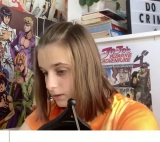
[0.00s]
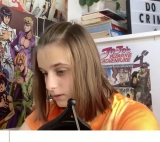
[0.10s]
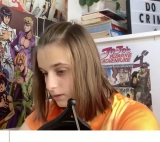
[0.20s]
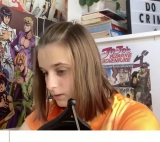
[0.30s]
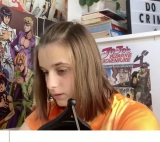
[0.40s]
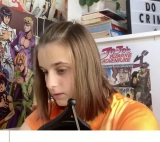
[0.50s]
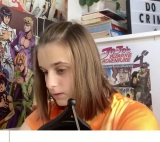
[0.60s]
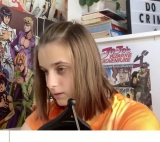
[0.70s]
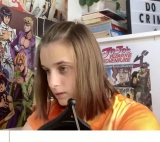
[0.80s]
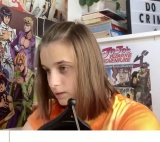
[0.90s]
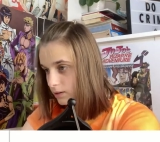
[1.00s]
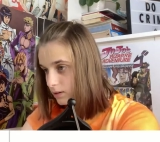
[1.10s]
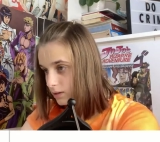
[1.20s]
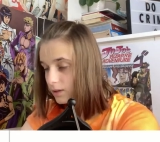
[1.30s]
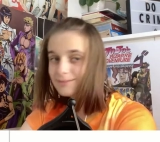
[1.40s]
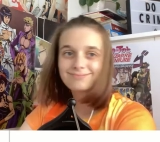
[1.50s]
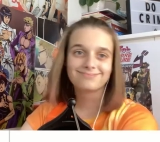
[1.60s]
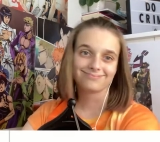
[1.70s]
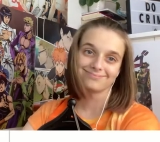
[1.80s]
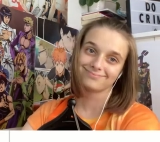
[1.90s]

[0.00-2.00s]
No one is speaking in this clip.